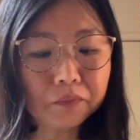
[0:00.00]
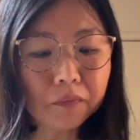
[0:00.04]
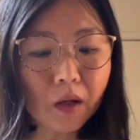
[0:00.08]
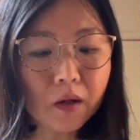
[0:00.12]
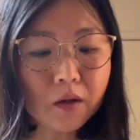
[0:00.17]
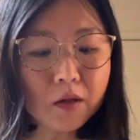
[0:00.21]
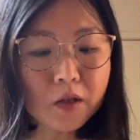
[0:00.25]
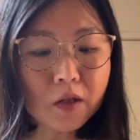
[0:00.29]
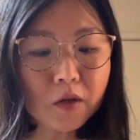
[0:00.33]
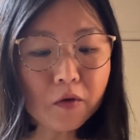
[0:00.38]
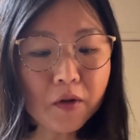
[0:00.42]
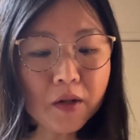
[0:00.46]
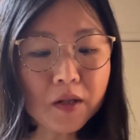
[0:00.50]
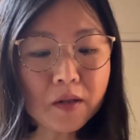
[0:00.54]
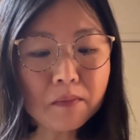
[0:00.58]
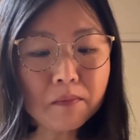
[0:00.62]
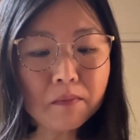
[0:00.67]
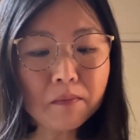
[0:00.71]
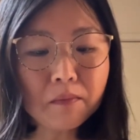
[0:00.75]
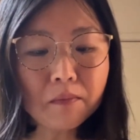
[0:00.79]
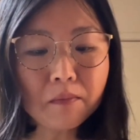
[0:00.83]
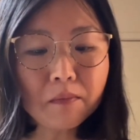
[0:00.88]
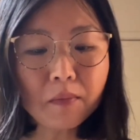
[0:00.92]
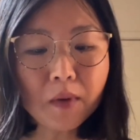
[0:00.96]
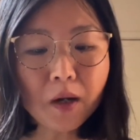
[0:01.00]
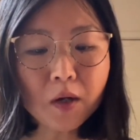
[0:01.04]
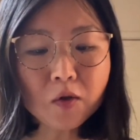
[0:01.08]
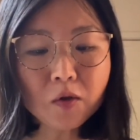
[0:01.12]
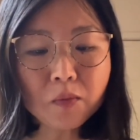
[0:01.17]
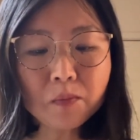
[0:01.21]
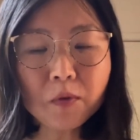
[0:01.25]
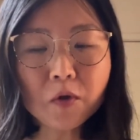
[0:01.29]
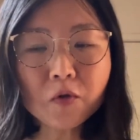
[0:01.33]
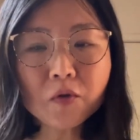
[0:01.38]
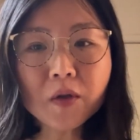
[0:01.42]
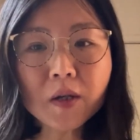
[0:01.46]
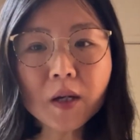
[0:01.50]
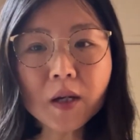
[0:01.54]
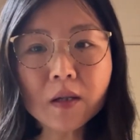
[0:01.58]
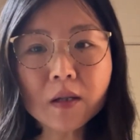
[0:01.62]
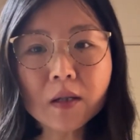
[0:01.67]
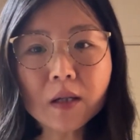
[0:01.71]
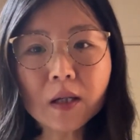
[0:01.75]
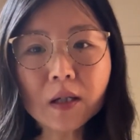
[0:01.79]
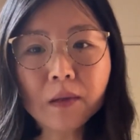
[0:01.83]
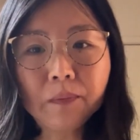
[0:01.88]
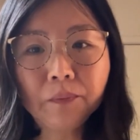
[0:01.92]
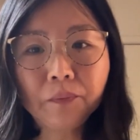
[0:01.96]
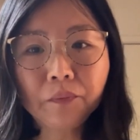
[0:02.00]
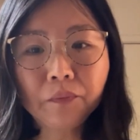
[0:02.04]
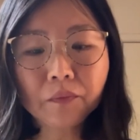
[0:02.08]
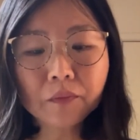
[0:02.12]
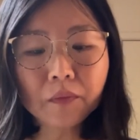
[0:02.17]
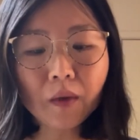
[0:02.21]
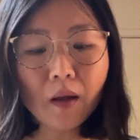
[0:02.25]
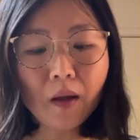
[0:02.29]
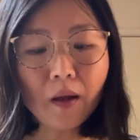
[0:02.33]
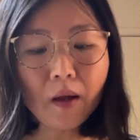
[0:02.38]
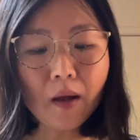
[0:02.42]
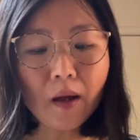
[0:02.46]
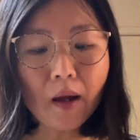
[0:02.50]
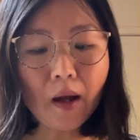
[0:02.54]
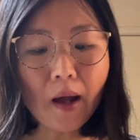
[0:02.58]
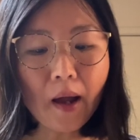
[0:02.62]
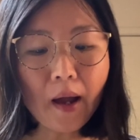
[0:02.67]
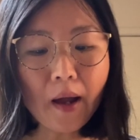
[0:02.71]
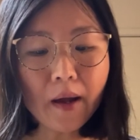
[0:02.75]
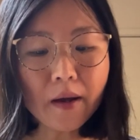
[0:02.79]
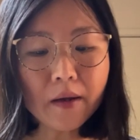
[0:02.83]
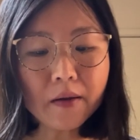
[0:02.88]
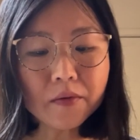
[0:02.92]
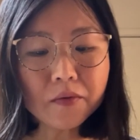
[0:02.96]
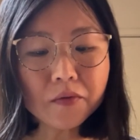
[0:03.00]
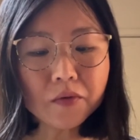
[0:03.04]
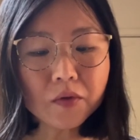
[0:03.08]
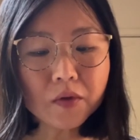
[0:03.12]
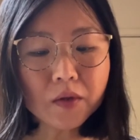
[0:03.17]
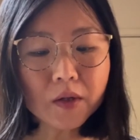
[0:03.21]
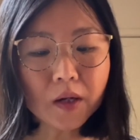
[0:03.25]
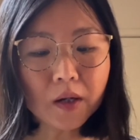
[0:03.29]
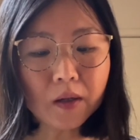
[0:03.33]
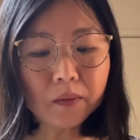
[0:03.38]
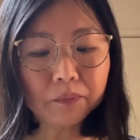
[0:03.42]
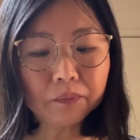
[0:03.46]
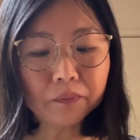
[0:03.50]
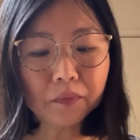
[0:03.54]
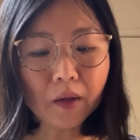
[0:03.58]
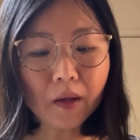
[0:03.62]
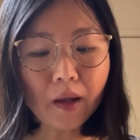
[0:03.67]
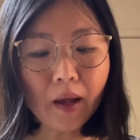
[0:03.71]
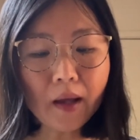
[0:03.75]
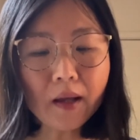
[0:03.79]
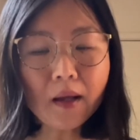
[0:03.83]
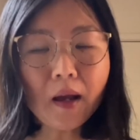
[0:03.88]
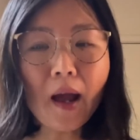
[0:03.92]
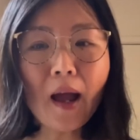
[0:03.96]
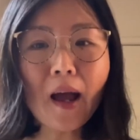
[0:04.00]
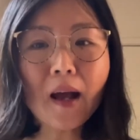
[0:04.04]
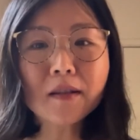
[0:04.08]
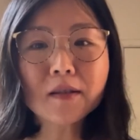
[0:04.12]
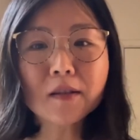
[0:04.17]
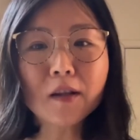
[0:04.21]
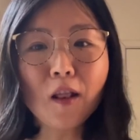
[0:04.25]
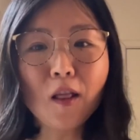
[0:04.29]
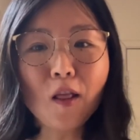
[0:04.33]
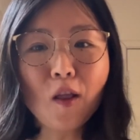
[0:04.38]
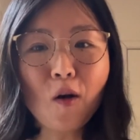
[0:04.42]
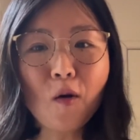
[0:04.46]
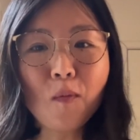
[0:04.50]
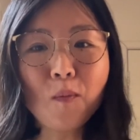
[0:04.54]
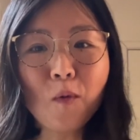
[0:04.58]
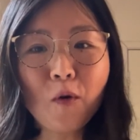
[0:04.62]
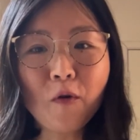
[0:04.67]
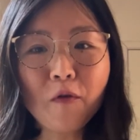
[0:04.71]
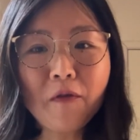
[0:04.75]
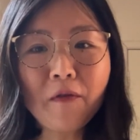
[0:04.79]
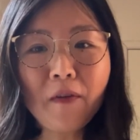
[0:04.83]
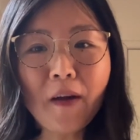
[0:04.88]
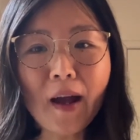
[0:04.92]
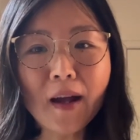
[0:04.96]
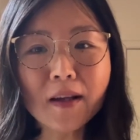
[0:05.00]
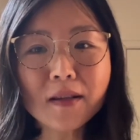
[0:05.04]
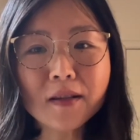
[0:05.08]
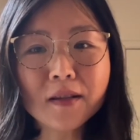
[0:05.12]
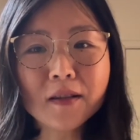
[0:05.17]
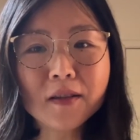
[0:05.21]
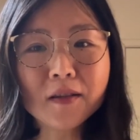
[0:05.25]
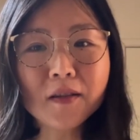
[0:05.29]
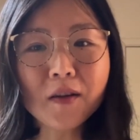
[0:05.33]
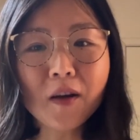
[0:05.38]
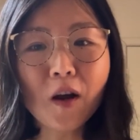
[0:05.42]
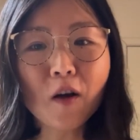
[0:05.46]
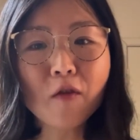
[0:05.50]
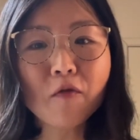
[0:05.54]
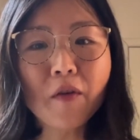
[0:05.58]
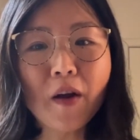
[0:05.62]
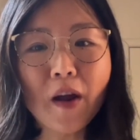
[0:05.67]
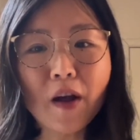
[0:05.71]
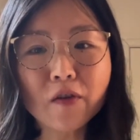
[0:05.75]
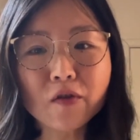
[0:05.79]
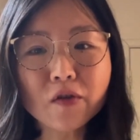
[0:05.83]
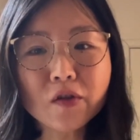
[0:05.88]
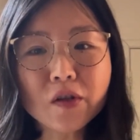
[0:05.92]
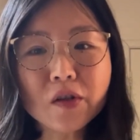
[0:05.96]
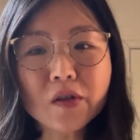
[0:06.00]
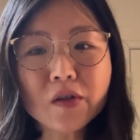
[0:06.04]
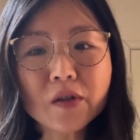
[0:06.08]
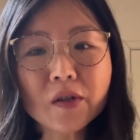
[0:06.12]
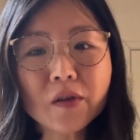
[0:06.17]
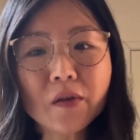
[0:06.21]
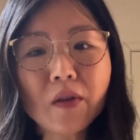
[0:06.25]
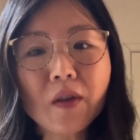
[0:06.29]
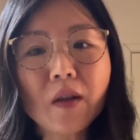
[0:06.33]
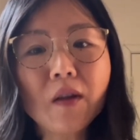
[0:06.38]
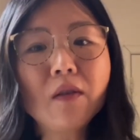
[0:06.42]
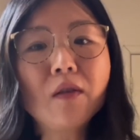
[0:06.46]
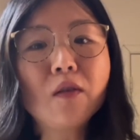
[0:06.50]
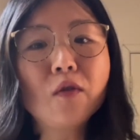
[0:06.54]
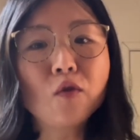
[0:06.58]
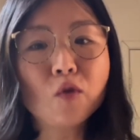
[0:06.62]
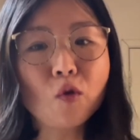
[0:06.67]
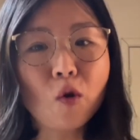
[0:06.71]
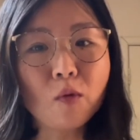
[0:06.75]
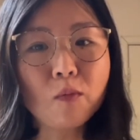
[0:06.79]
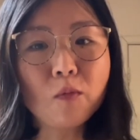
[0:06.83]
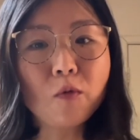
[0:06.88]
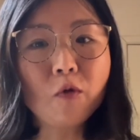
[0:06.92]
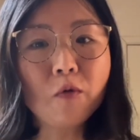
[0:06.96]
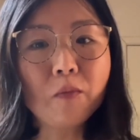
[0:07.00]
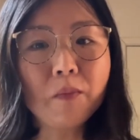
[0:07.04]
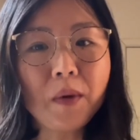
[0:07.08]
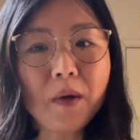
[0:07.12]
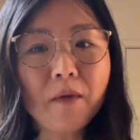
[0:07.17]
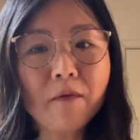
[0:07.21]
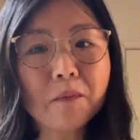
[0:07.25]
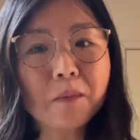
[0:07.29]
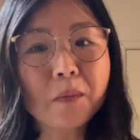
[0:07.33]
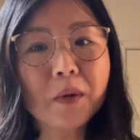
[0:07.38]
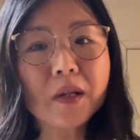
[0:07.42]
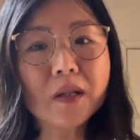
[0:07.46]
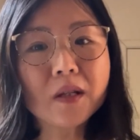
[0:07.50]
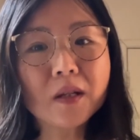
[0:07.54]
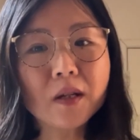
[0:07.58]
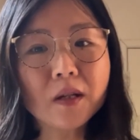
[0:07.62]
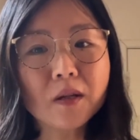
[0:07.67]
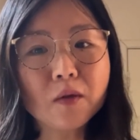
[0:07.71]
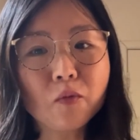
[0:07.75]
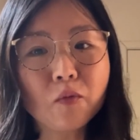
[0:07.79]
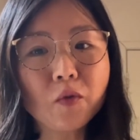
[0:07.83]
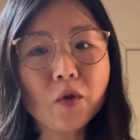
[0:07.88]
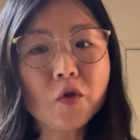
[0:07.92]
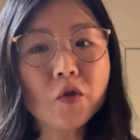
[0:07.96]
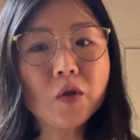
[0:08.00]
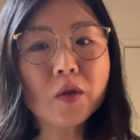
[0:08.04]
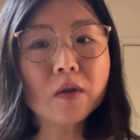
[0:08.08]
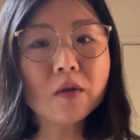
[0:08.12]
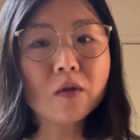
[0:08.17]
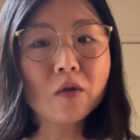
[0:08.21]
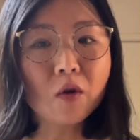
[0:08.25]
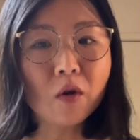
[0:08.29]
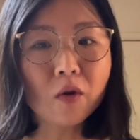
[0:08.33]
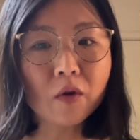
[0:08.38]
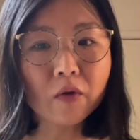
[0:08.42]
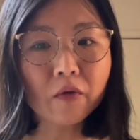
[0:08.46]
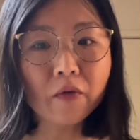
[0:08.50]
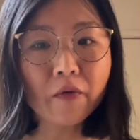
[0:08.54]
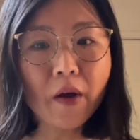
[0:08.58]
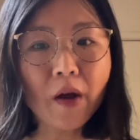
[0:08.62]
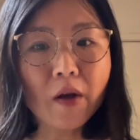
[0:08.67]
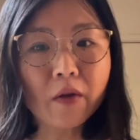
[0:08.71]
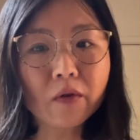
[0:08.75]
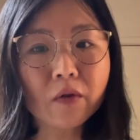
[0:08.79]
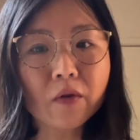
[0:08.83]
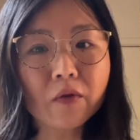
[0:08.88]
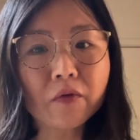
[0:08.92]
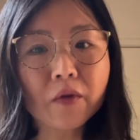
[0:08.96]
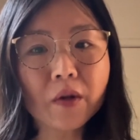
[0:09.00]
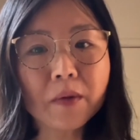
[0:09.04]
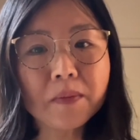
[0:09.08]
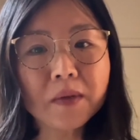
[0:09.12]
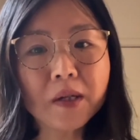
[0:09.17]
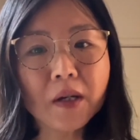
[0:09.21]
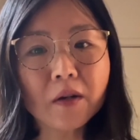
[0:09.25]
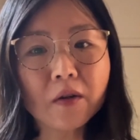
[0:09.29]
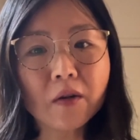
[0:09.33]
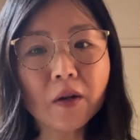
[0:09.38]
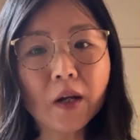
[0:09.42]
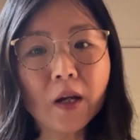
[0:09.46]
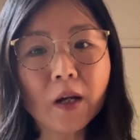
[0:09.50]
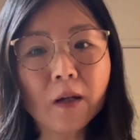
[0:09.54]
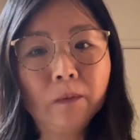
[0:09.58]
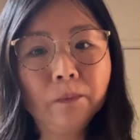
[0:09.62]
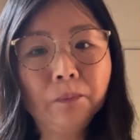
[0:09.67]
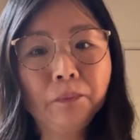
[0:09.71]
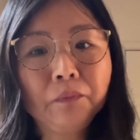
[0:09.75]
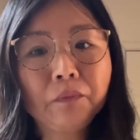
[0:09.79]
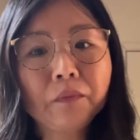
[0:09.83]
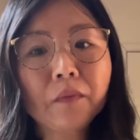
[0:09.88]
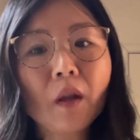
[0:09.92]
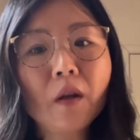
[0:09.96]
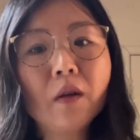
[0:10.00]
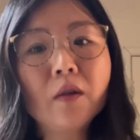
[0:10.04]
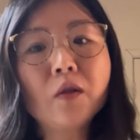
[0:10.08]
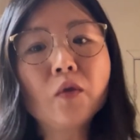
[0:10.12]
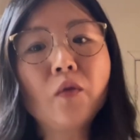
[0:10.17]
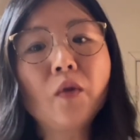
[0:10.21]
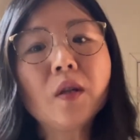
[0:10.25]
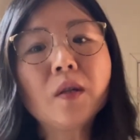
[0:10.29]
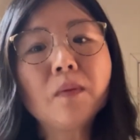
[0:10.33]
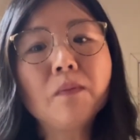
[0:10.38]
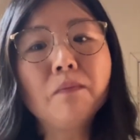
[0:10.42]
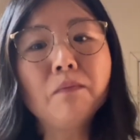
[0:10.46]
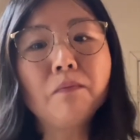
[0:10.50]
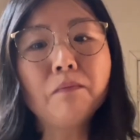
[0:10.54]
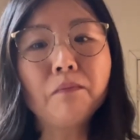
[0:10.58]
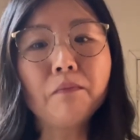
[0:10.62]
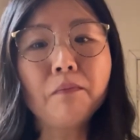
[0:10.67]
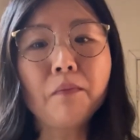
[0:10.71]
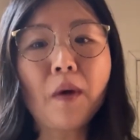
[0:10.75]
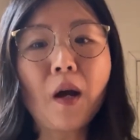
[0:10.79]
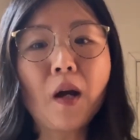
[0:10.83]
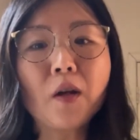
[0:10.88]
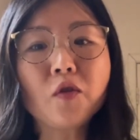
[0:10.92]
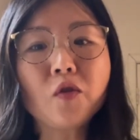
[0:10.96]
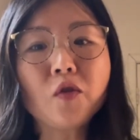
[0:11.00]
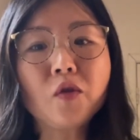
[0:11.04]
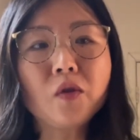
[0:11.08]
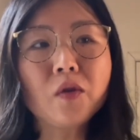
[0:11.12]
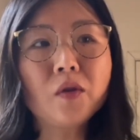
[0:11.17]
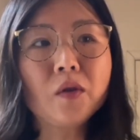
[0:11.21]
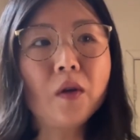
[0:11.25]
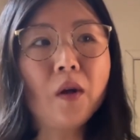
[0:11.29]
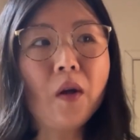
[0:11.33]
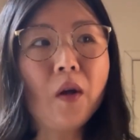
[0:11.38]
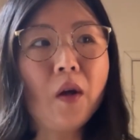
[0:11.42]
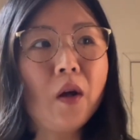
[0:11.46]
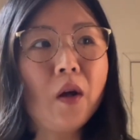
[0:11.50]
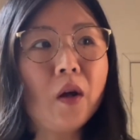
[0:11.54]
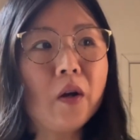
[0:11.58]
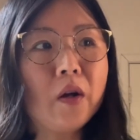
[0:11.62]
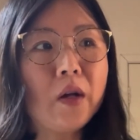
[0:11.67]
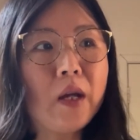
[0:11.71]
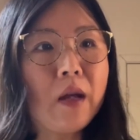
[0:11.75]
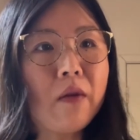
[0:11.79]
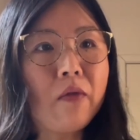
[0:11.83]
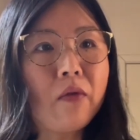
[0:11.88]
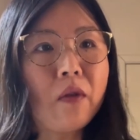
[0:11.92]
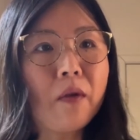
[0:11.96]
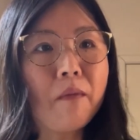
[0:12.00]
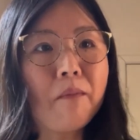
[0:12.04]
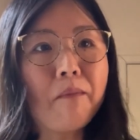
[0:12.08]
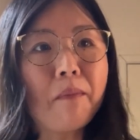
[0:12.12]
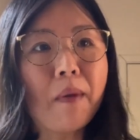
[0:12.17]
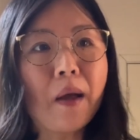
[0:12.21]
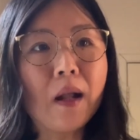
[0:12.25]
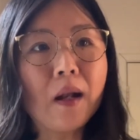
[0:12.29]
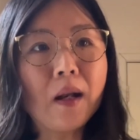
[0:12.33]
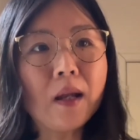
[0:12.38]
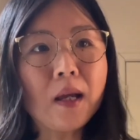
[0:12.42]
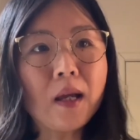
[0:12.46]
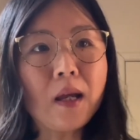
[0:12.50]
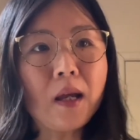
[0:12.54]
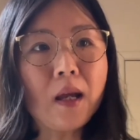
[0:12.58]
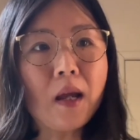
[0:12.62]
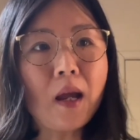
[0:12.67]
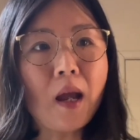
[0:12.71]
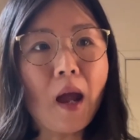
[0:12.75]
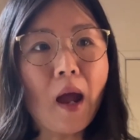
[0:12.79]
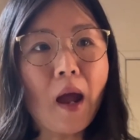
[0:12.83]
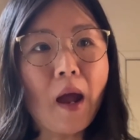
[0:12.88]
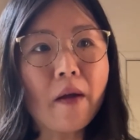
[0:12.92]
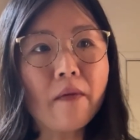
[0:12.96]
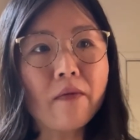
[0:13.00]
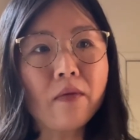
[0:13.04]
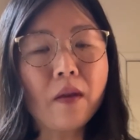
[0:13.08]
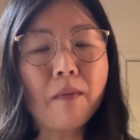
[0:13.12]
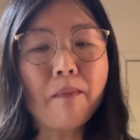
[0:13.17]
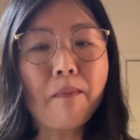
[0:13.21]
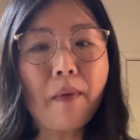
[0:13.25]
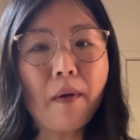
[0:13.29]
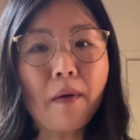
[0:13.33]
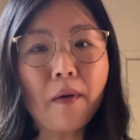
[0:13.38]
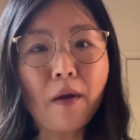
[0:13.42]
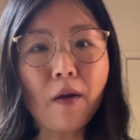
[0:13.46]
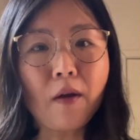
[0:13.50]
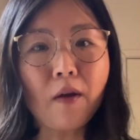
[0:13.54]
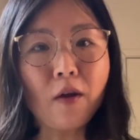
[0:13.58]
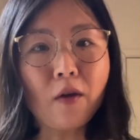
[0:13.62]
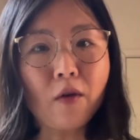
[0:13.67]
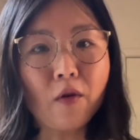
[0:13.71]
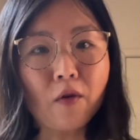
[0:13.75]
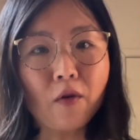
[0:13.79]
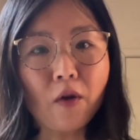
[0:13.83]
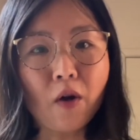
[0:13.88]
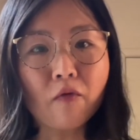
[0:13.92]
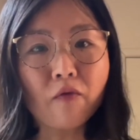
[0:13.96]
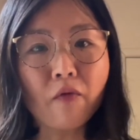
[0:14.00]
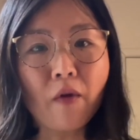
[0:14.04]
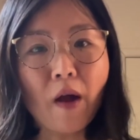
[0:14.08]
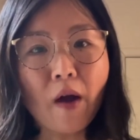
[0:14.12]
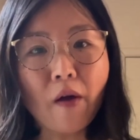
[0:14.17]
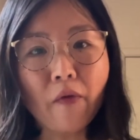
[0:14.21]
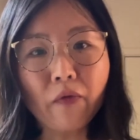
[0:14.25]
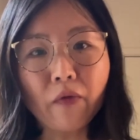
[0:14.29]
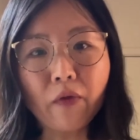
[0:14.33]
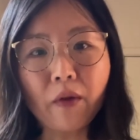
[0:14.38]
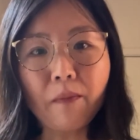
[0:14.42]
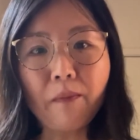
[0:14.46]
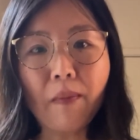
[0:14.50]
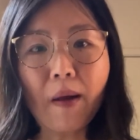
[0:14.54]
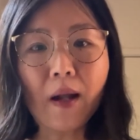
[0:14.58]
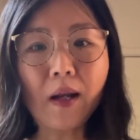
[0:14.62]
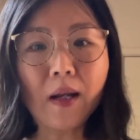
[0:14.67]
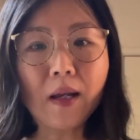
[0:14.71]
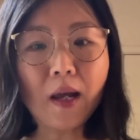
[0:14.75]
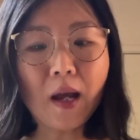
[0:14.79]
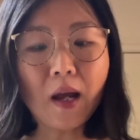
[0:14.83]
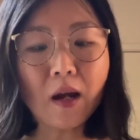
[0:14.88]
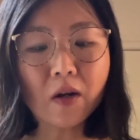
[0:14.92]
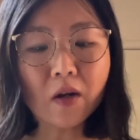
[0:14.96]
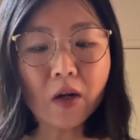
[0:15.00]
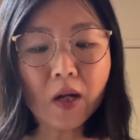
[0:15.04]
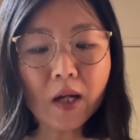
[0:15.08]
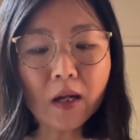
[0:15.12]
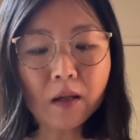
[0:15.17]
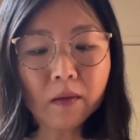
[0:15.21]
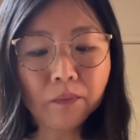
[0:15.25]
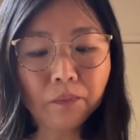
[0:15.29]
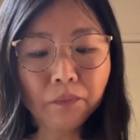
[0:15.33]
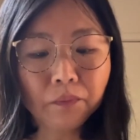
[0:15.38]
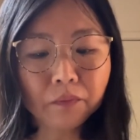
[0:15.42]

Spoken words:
So it's much more tender, and it has a lot more fat around it than the normal beef brisket, which is not around the ribs area. So it's much in the belly and the around the belly area.